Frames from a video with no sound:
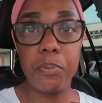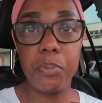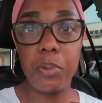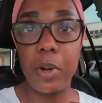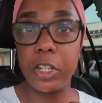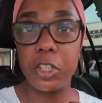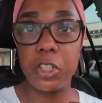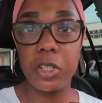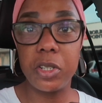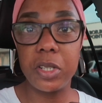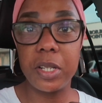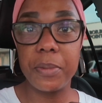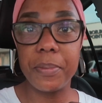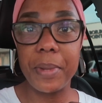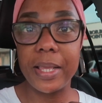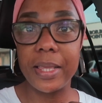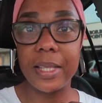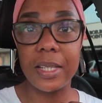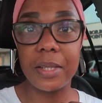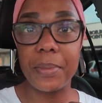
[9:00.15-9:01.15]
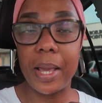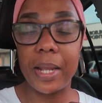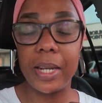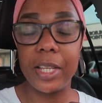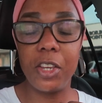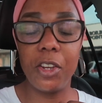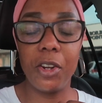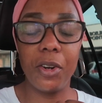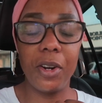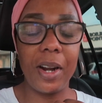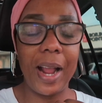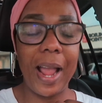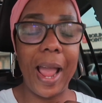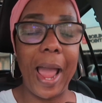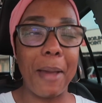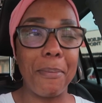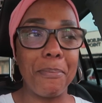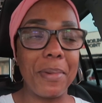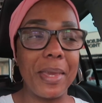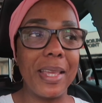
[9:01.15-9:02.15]
pressure to make this manicure
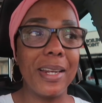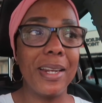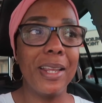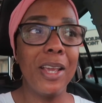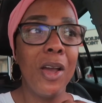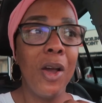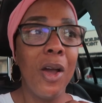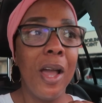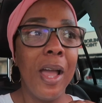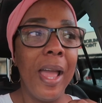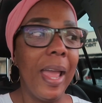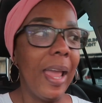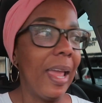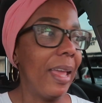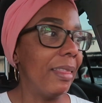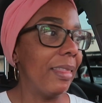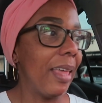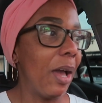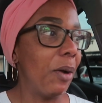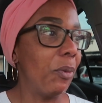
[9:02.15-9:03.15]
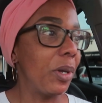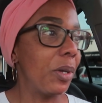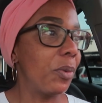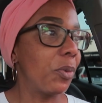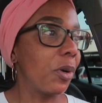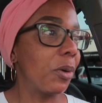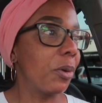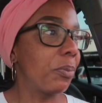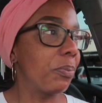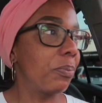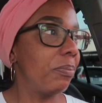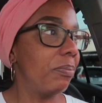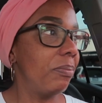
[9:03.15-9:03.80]
happen and that we were